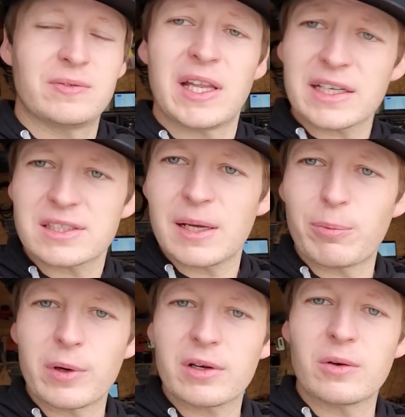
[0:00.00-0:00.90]
The next
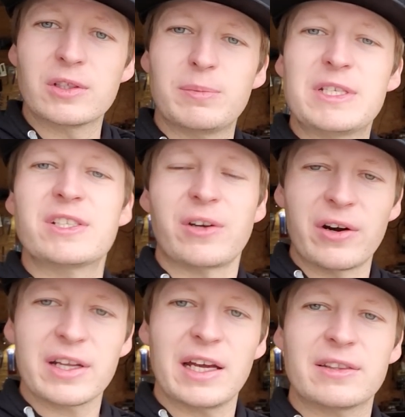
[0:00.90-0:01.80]
step, we are going to be
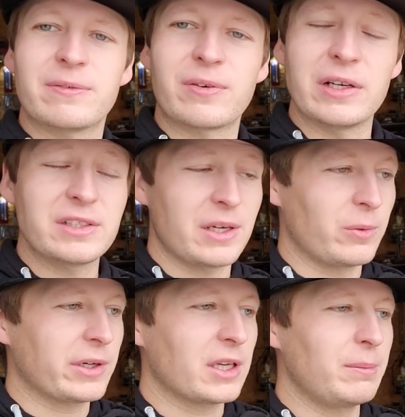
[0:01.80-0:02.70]
starting at the front and
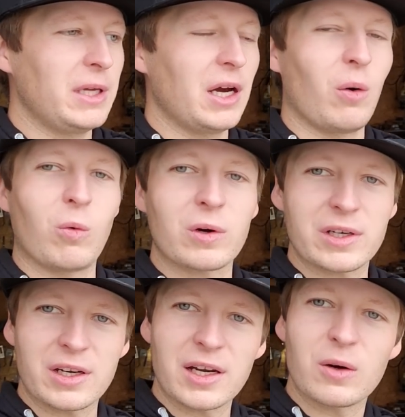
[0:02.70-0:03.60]
we're gonna be
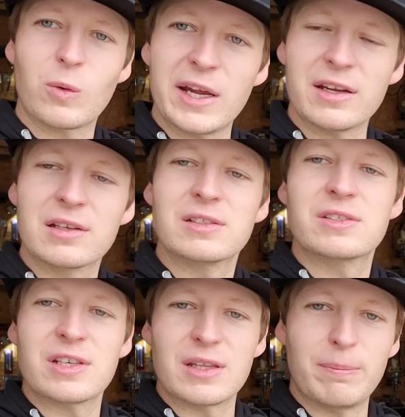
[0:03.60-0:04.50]
working our way
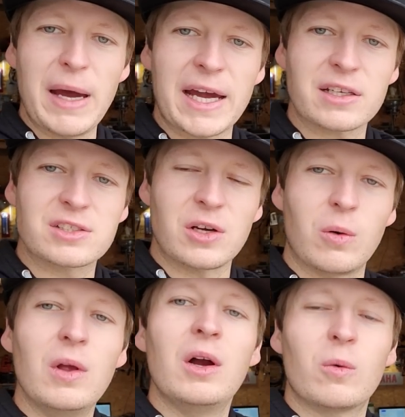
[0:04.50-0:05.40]
to the back.
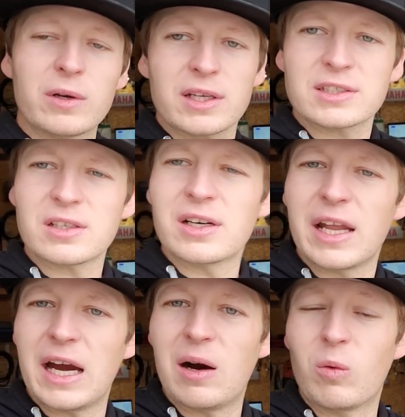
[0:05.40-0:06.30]
So we're gonna start
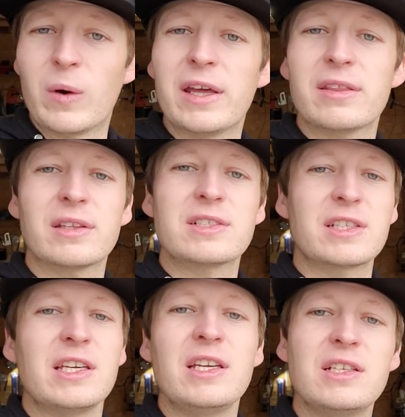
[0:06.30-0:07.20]
now with
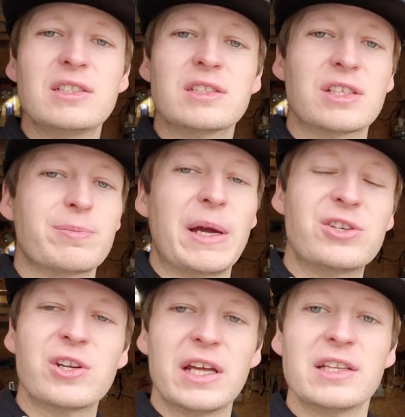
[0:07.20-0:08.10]
skis,
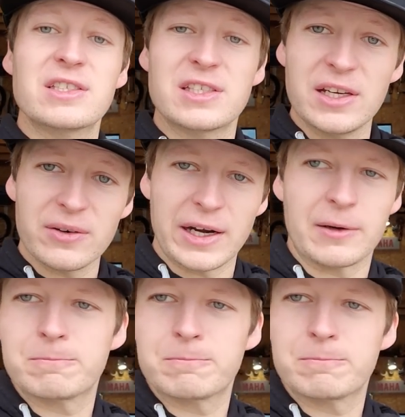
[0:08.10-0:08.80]
suspension, and steering.